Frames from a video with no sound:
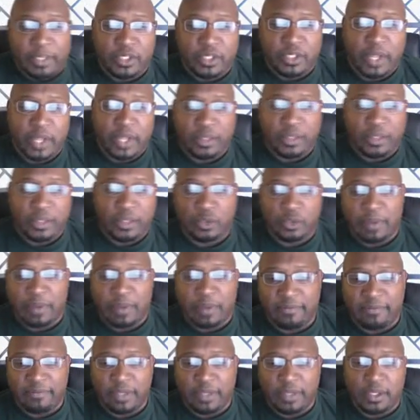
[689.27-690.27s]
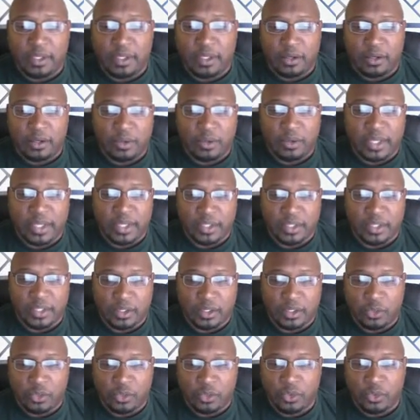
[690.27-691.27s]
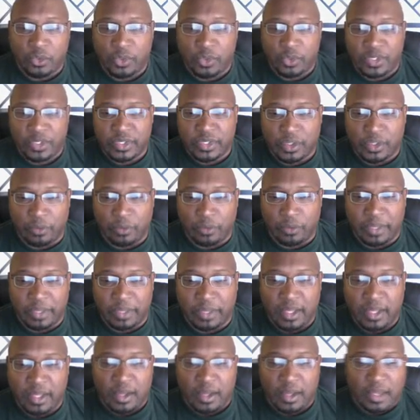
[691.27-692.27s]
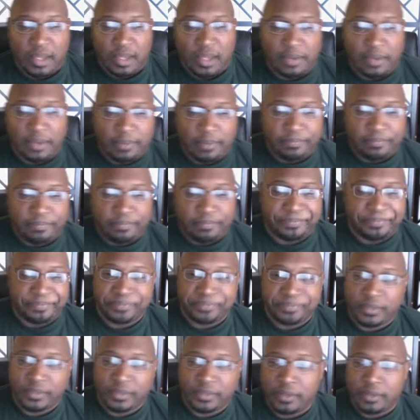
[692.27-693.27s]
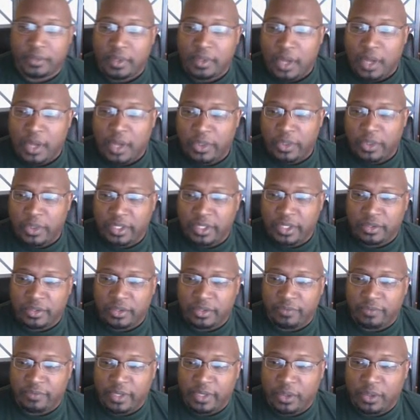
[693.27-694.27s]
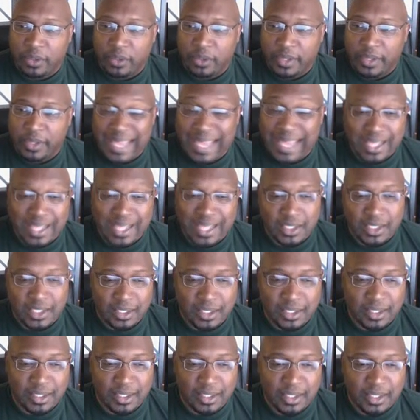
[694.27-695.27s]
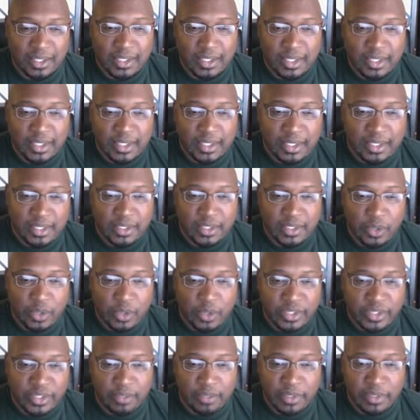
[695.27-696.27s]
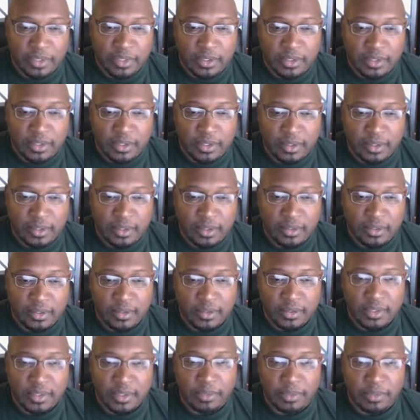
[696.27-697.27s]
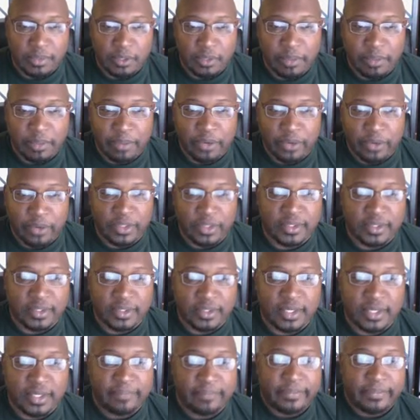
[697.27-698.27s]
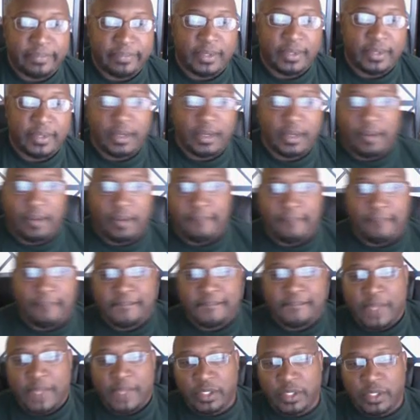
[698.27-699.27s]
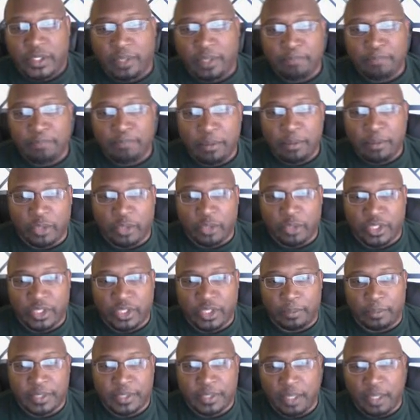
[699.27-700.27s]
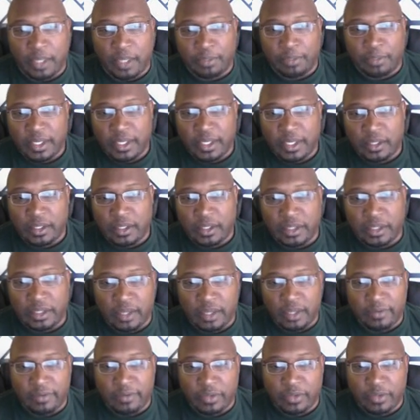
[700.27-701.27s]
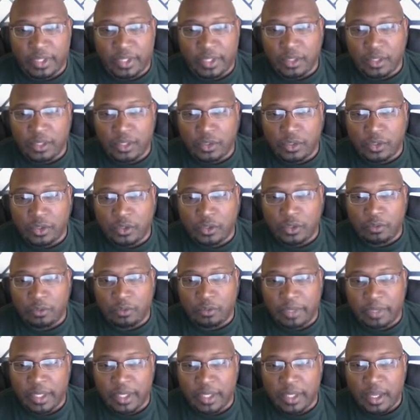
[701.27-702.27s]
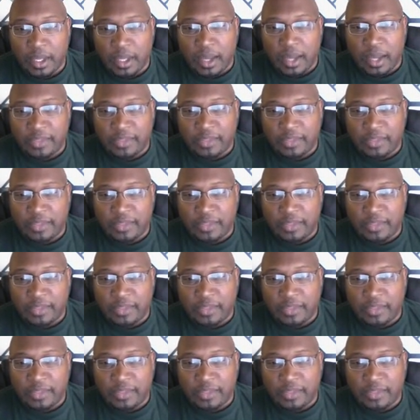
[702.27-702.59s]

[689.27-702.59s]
Please do not use my video as a tool to insult me. Yeah, I, mean, I already did a video on that. Let's go on something something a little better than this. Gym memberships. Hey, player, love everything you do, but